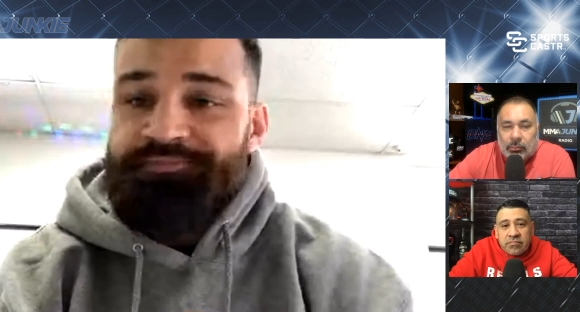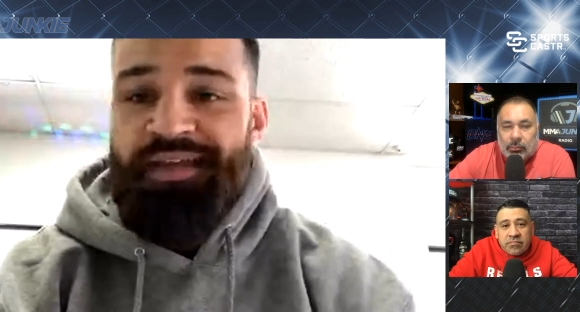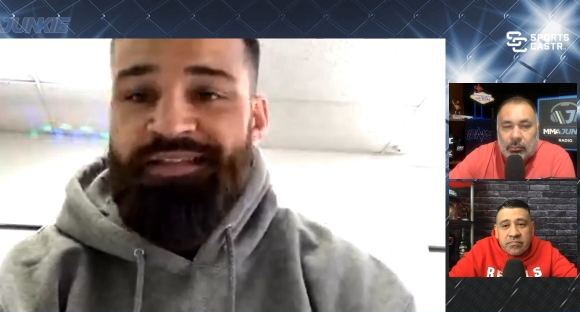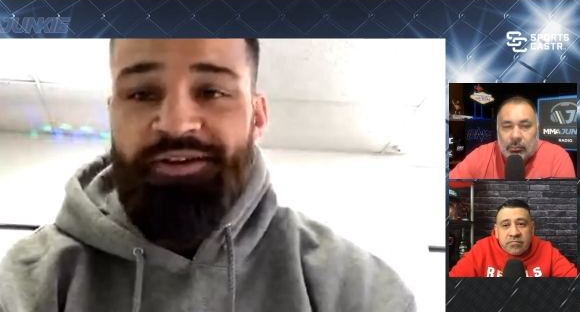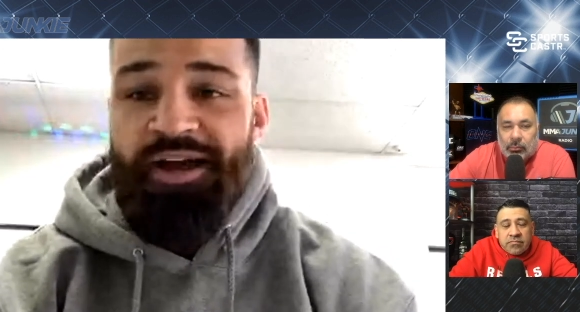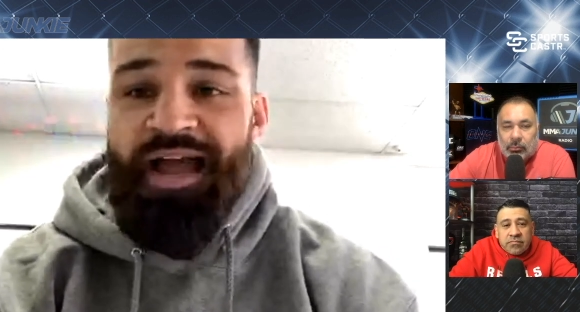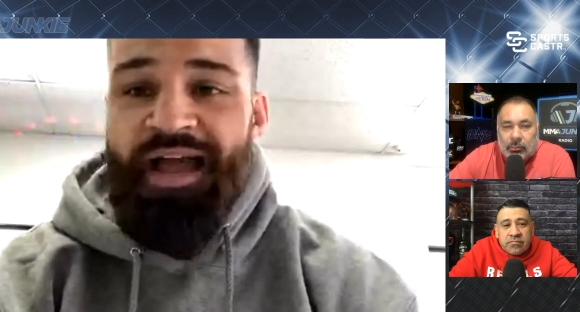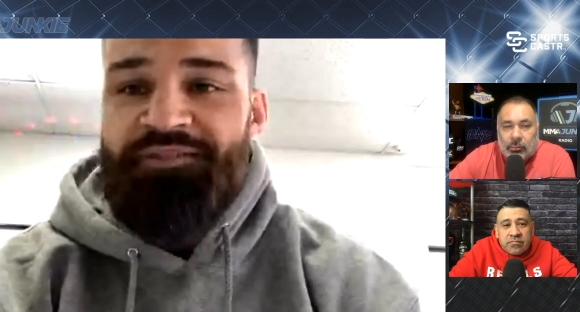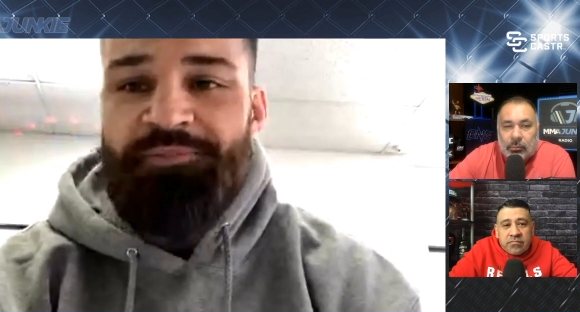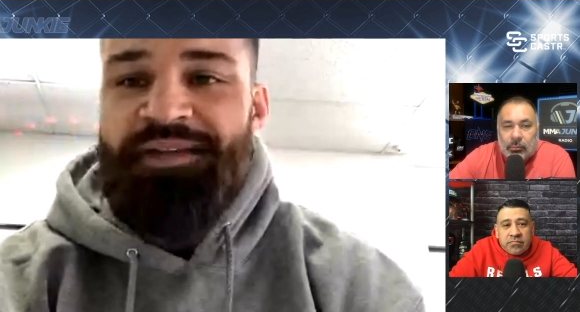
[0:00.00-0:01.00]
Speaker 1: that's how I
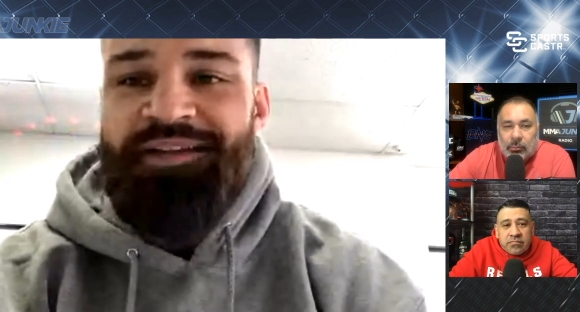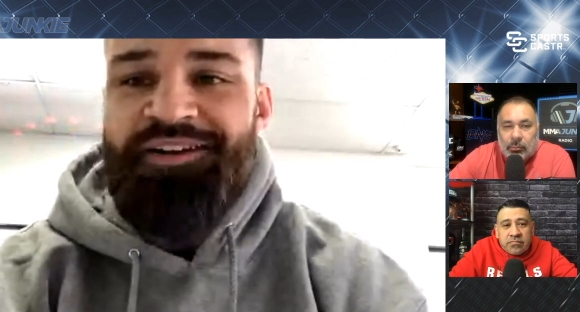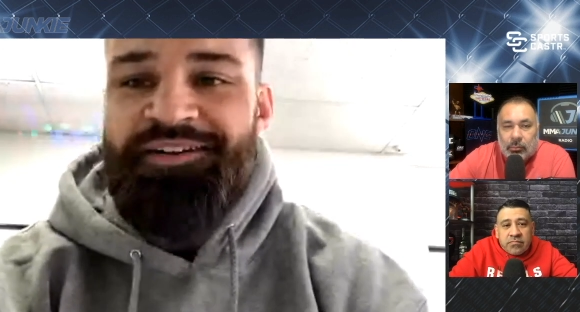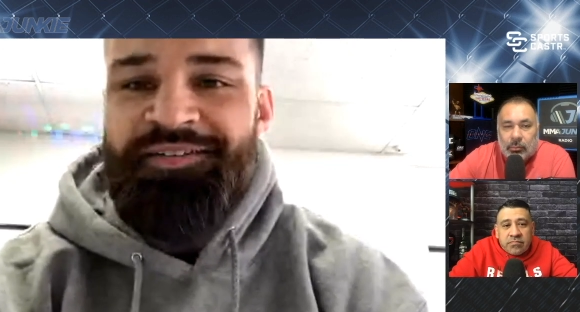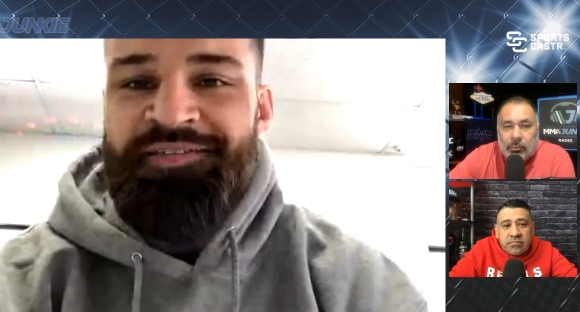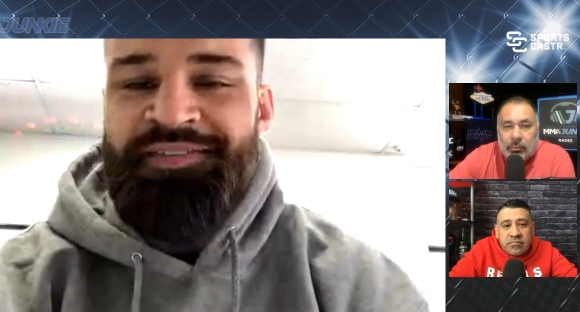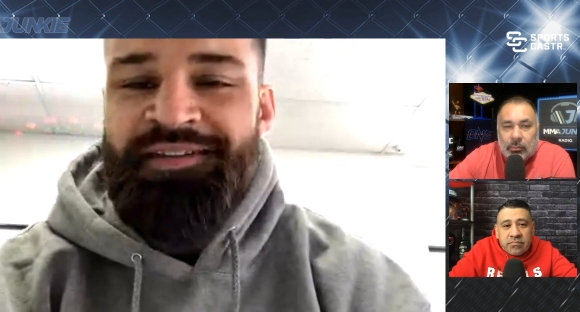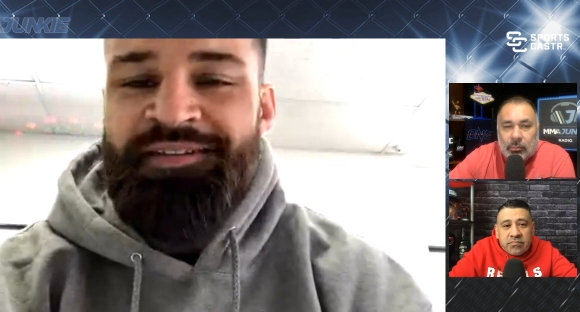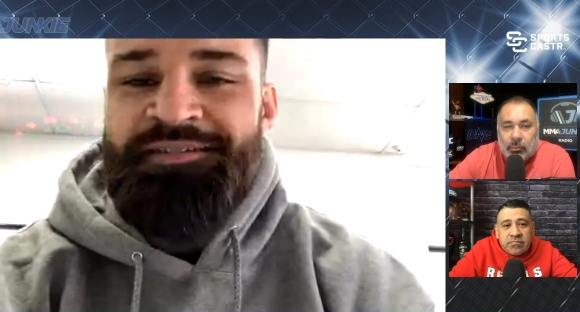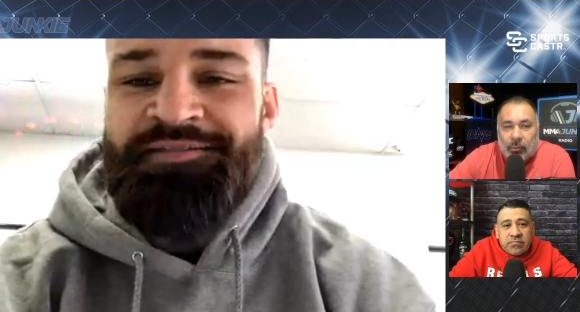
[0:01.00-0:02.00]
have to be here.
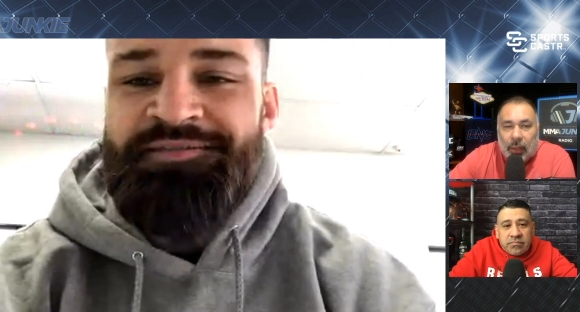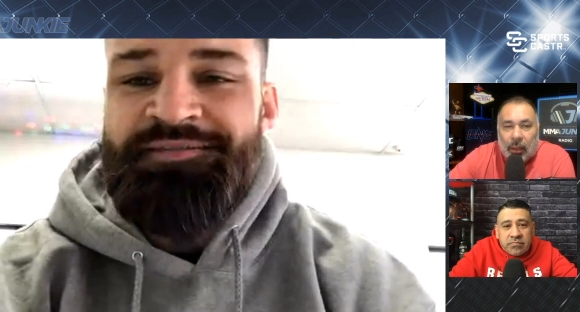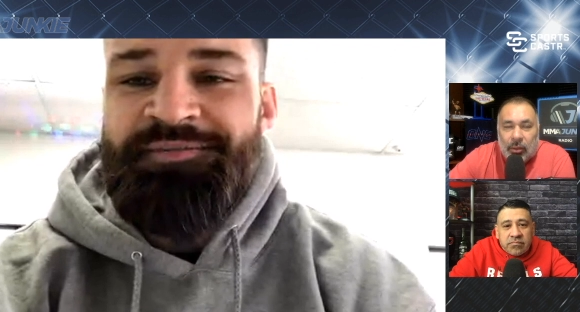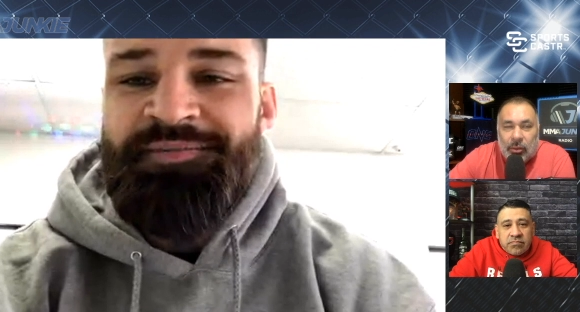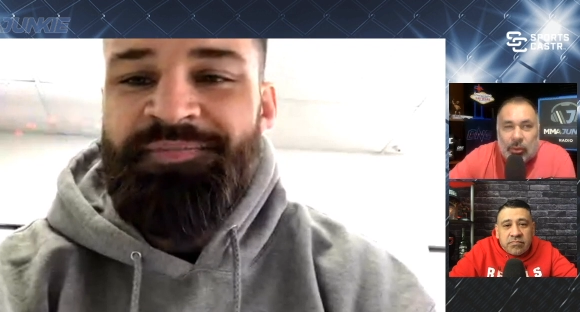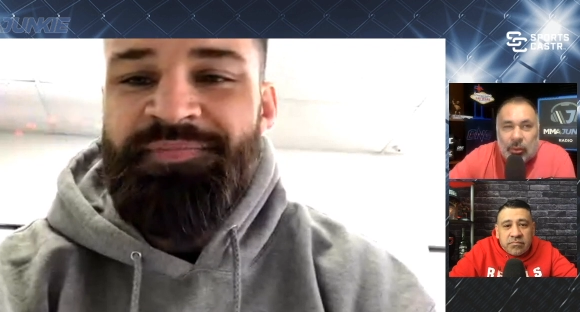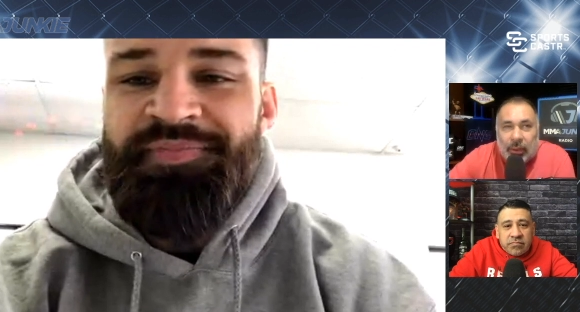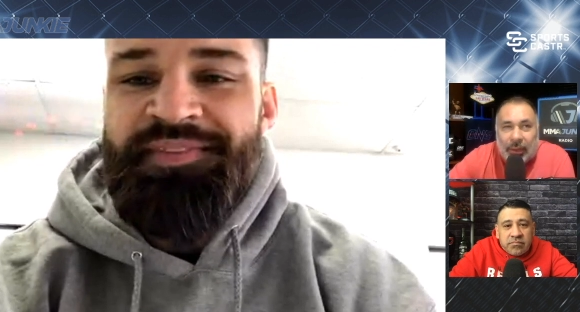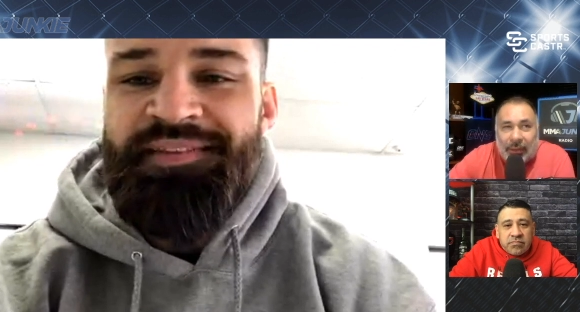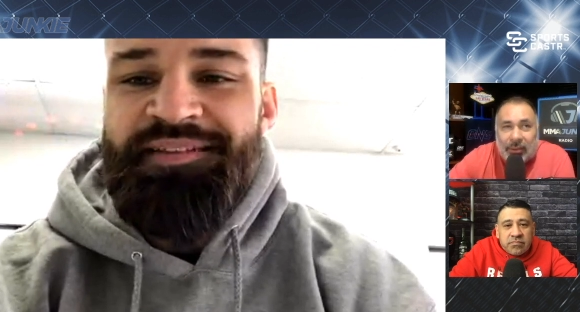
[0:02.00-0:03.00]

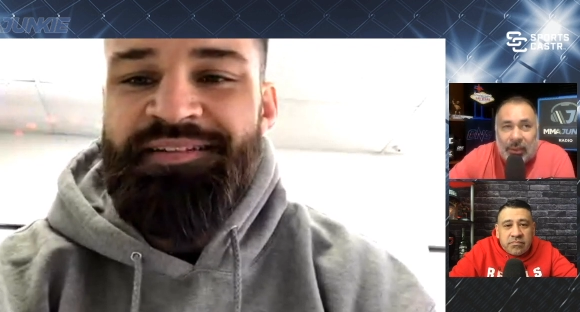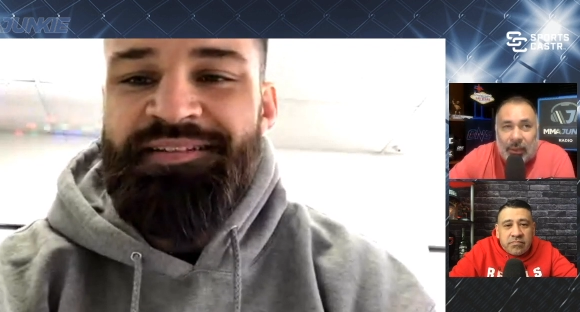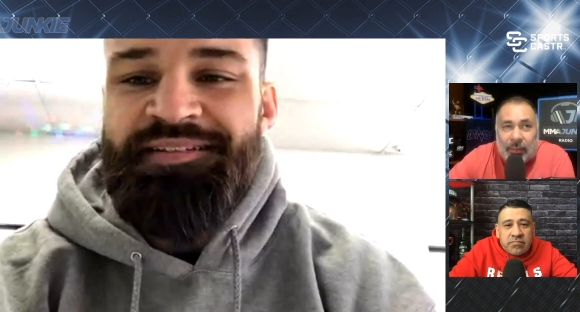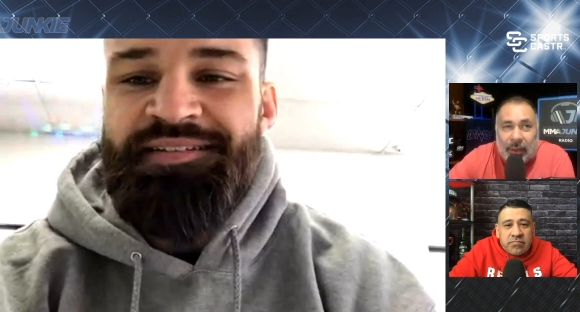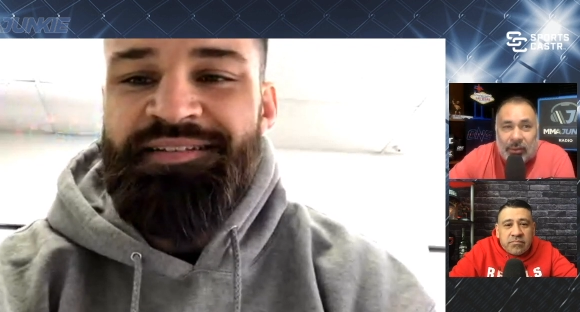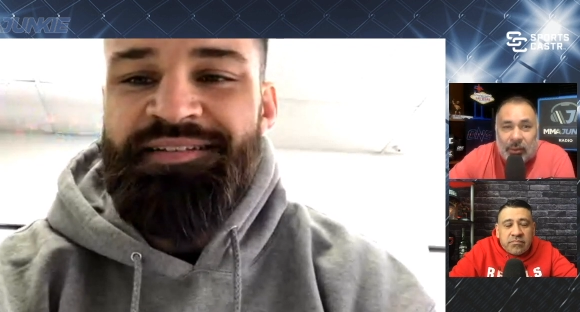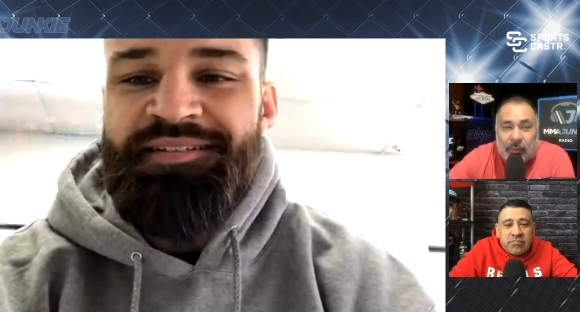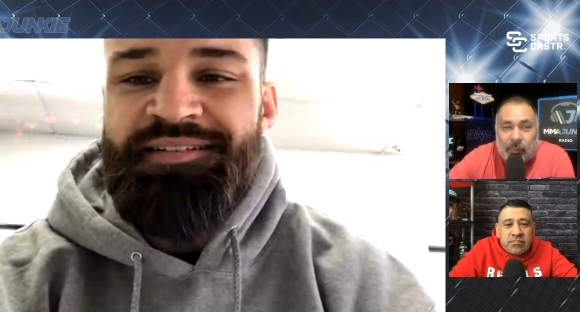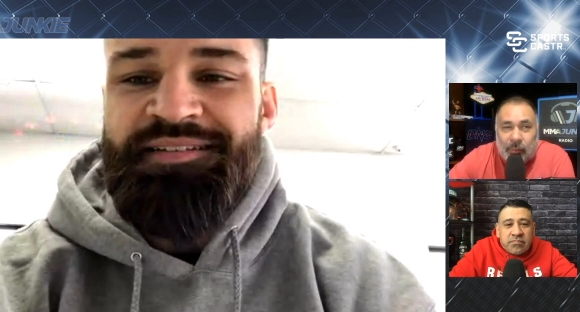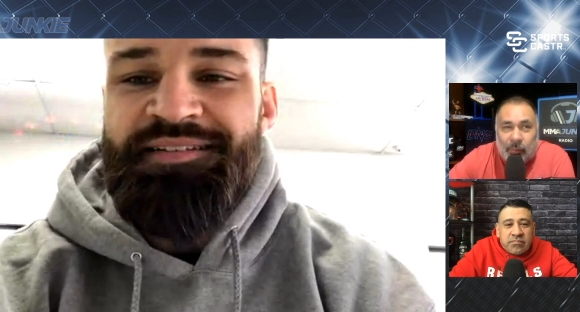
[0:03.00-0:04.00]
Speaker 2: Julian, that team has
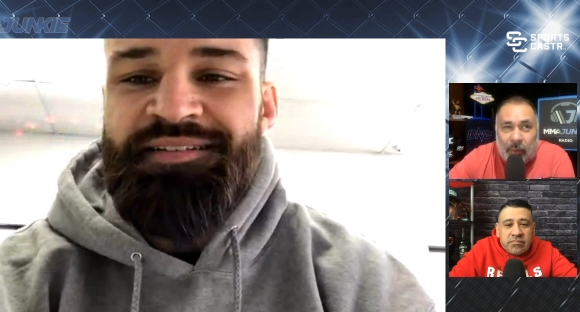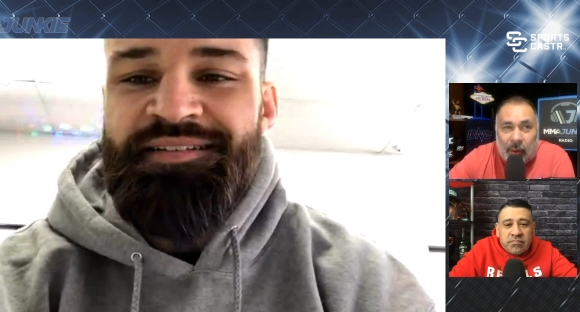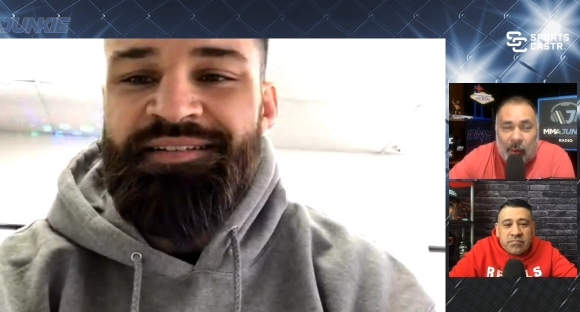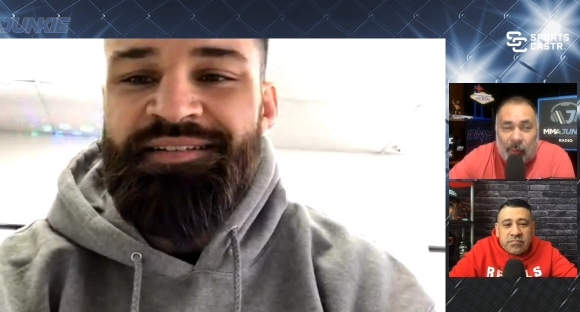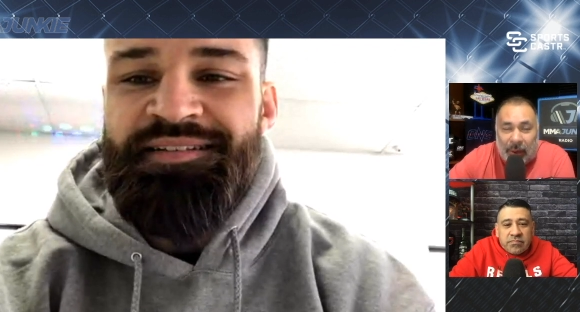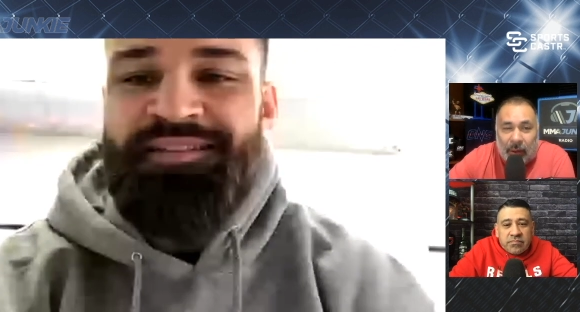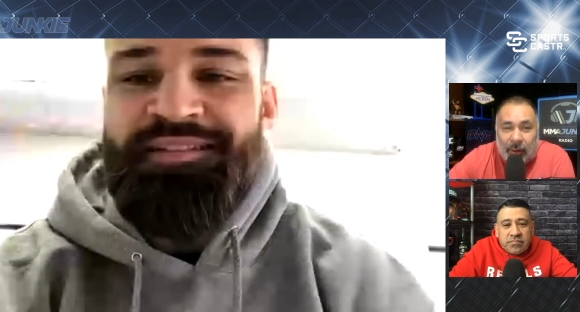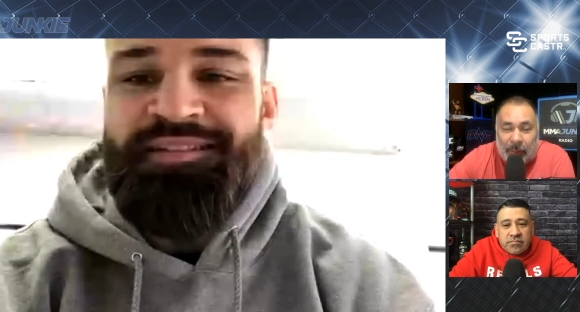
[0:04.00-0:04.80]
a, a big